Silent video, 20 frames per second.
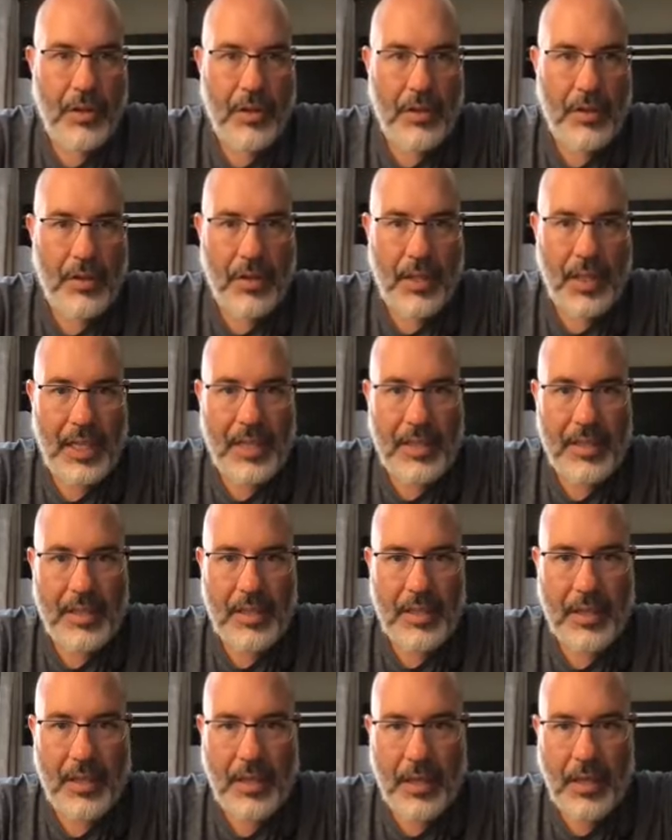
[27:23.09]
So that's
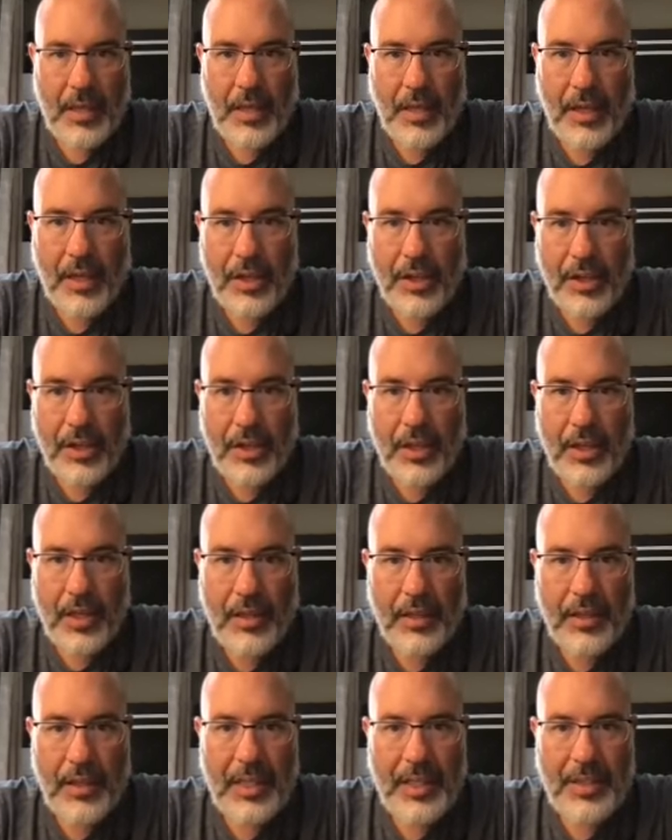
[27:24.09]
good.
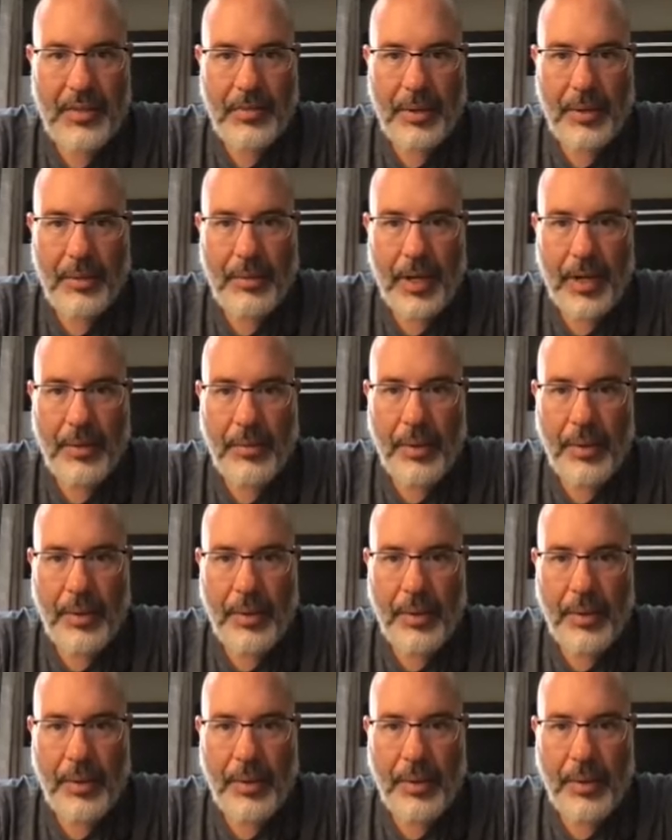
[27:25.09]
That's what we want.